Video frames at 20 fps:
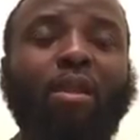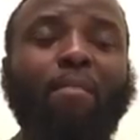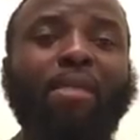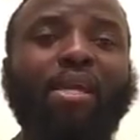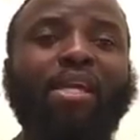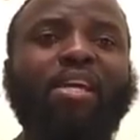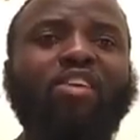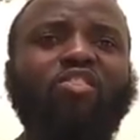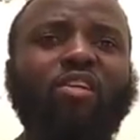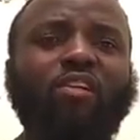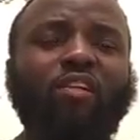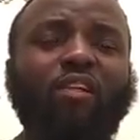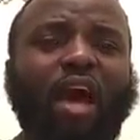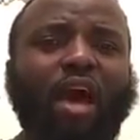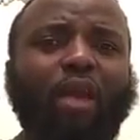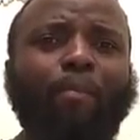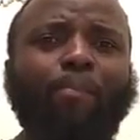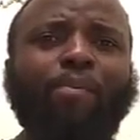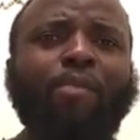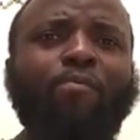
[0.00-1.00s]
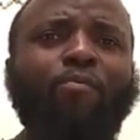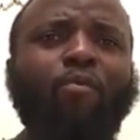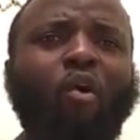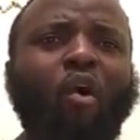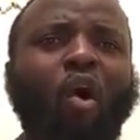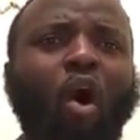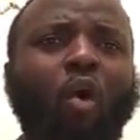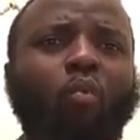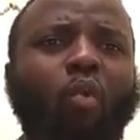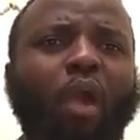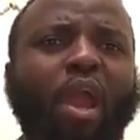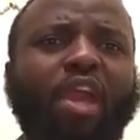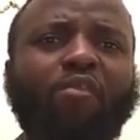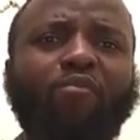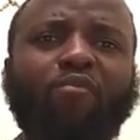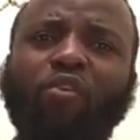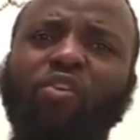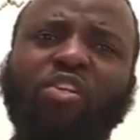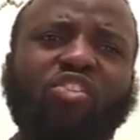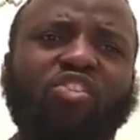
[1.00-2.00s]
Because a lot of people are
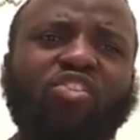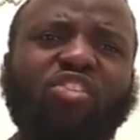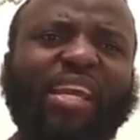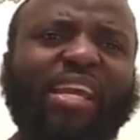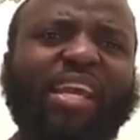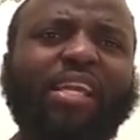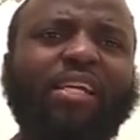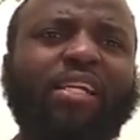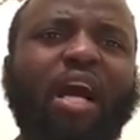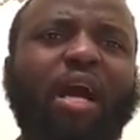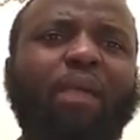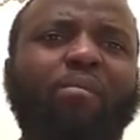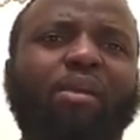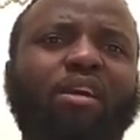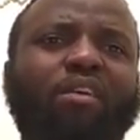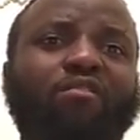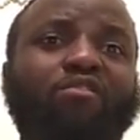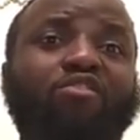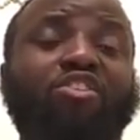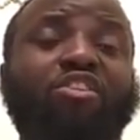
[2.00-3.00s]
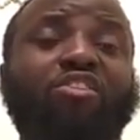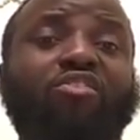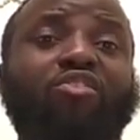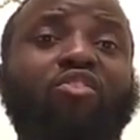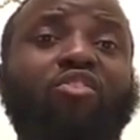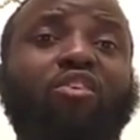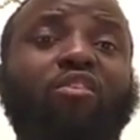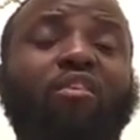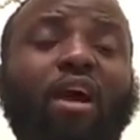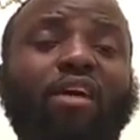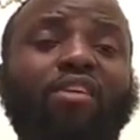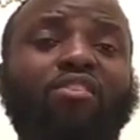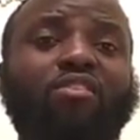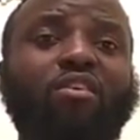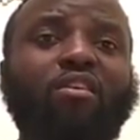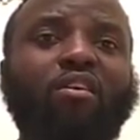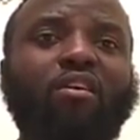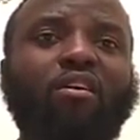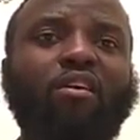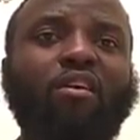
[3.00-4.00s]
waiting for the second coming of Jesus
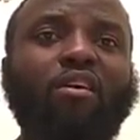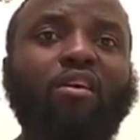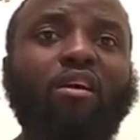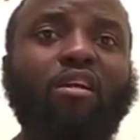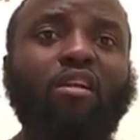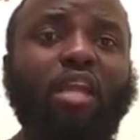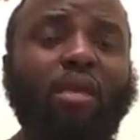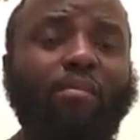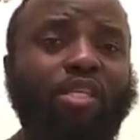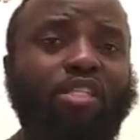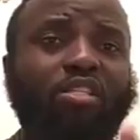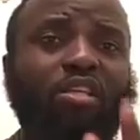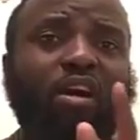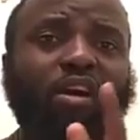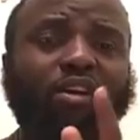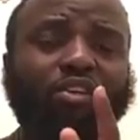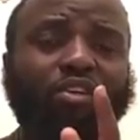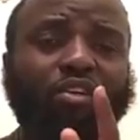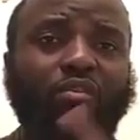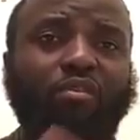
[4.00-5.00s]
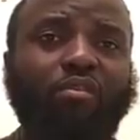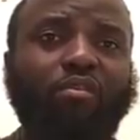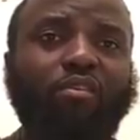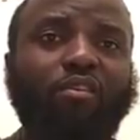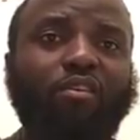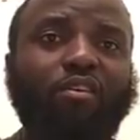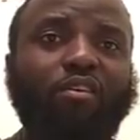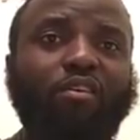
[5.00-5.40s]
Christ. Let me tell you,